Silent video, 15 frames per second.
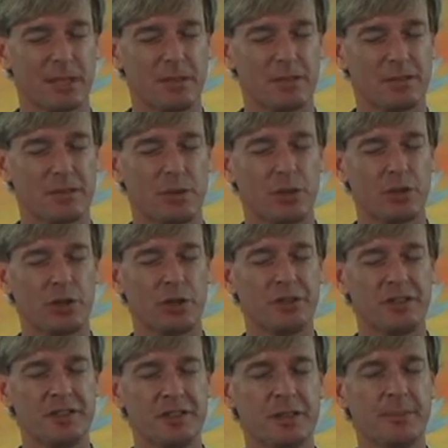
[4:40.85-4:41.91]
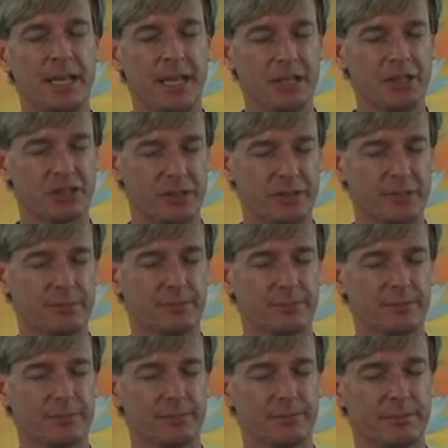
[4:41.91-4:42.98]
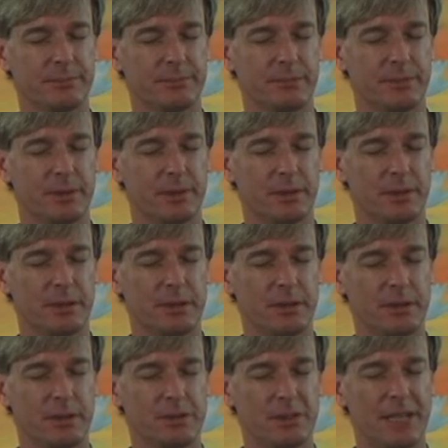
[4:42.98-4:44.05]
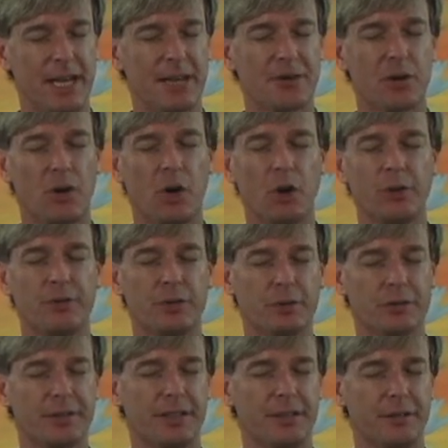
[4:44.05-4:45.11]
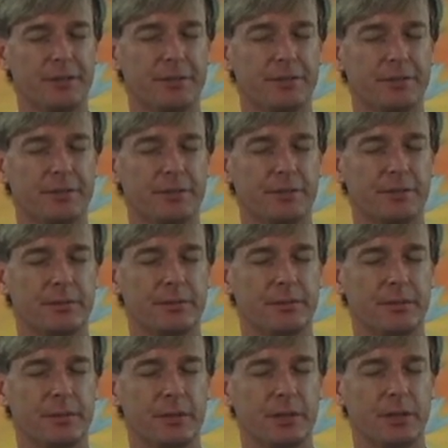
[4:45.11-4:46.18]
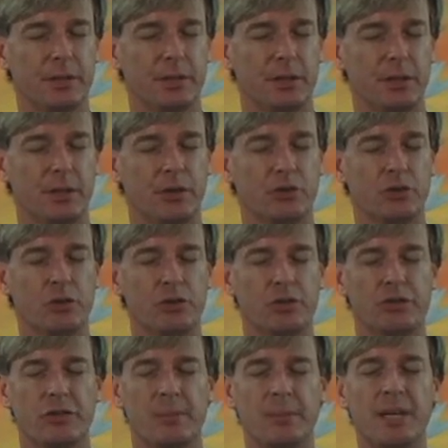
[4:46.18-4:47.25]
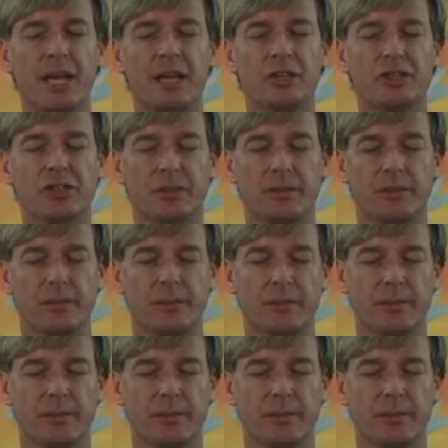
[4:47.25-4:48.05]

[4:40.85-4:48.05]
So your determination to gather all of yourself, your determination